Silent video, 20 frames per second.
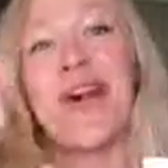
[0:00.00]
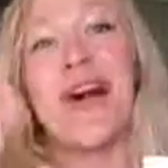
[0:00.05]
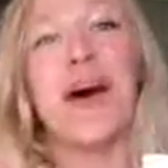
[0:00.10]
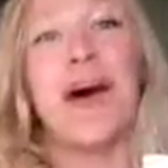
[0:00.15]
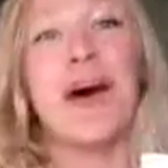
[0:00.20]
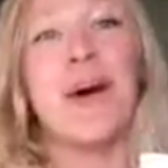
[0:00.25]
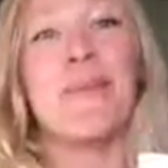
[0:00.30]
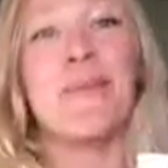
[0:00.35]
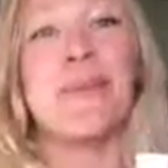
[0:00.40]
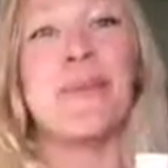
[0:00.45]

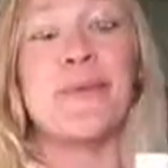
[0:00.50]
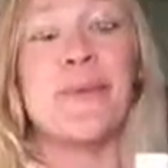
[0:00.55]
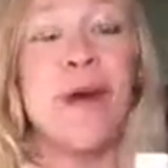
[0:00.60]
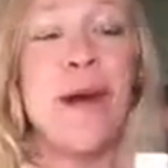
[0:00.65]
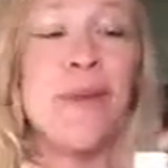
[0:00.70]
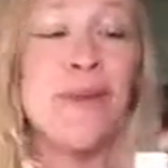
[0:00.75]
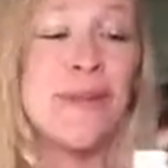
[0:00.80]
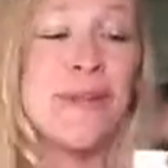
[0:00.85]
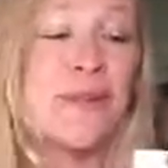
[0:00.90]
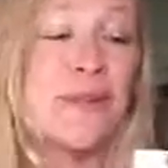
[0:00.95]
But the
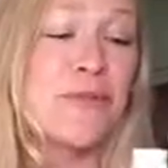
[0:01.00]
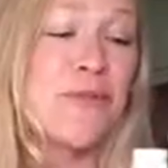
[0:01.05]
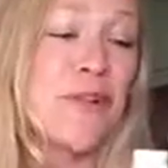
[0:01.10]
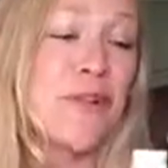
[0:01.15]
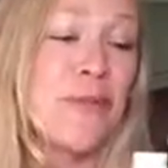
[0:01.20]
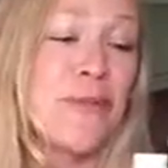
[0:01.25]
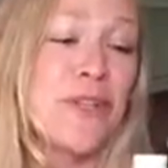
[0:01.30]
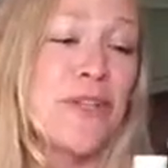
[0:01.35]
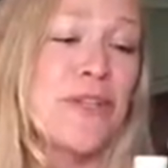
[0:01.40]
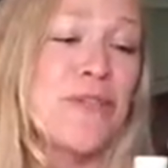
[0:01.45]
problem is we've
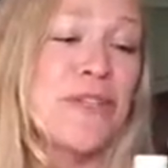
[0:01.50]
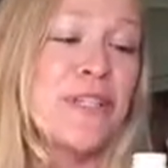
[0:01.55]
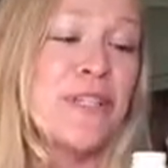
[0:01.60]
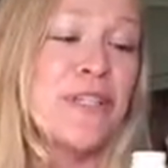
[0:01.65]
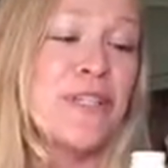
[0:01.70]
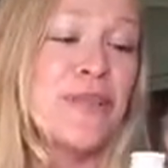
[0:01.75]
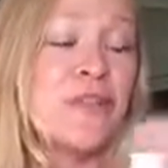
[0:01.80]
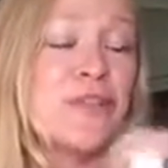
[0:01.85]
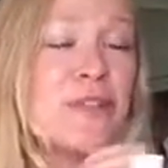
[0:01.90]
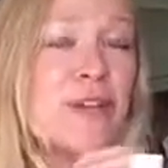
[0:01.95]
only been
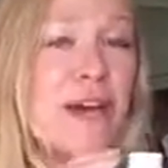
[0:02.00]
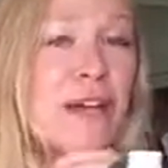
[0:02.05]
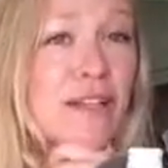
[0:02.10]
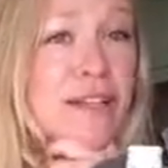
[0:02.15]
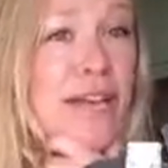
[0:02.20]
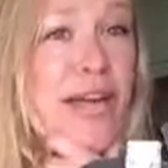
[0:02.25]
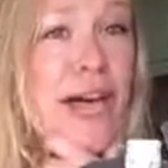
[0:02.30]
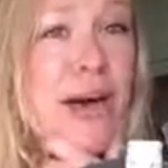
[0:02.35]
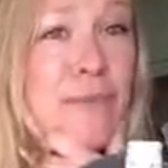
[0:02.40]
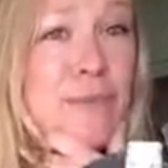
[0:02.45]
using screw
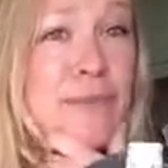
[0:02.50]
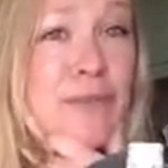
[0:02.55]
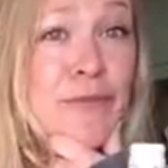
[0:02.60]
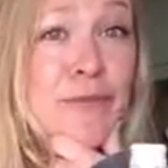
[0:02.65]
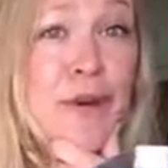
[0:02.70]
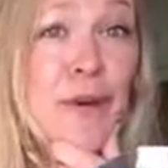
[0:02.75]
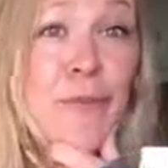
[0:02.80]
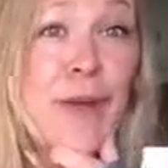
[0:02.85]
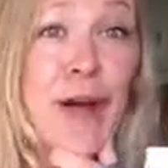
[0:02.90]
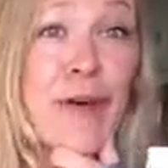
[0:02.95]
caps
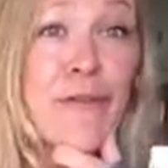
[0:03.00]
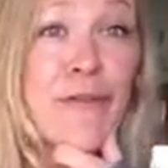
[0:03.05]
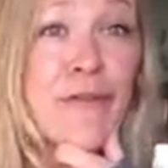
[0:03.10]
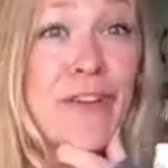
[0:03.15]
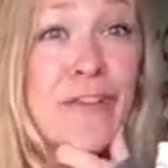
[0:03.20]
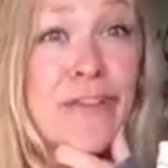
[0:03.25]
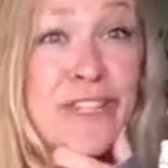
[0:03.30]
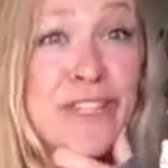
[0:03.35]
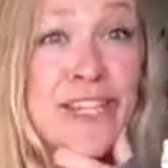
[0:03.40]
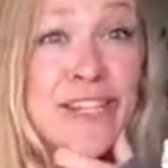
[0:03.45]
for about
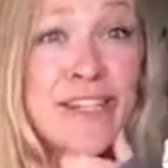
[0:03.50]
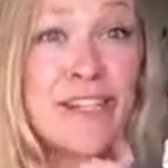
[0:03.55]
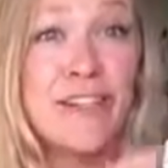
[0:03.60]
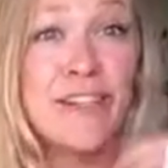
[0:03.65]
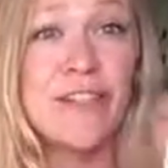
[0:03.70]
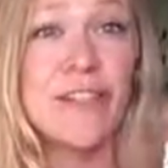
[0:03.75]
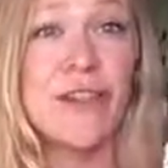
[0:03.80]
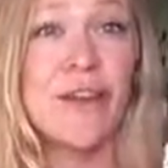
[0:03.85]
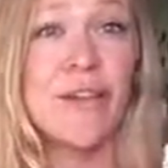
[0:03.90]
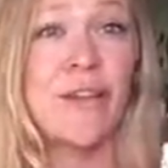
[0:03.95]
15
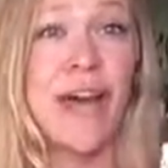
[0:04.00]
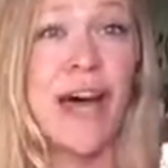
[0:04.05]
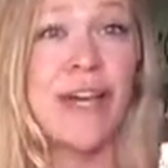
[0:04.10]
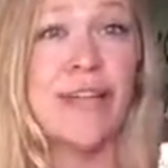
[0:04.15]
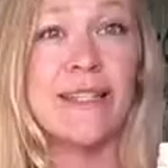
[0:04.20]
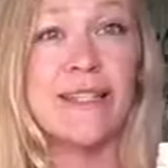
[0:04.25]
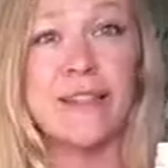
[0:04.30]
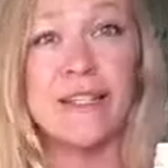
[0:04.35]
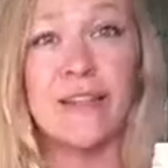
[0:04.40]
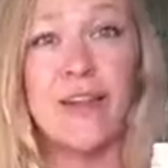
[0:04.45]
years, so
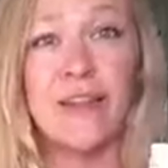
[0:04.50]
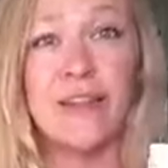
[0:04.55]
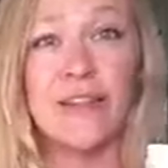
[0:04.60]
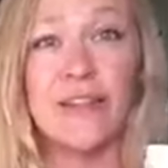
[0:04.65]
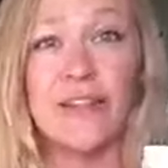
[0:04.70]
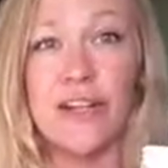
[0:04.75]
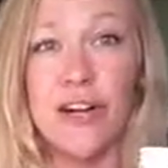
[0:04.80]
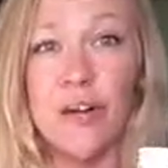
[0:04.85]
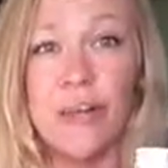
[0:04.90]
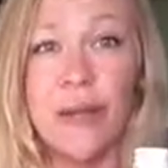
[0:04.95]
that is still
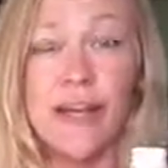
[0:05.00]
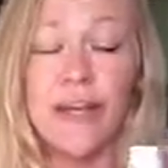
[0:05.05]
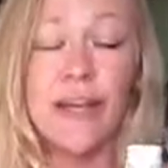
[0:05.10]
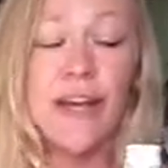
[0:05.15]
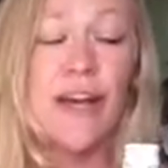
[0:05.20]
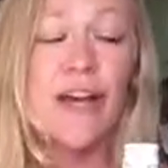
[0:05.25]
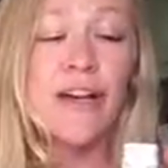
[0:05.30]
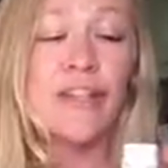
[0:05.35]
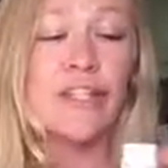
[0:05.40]
undetermined.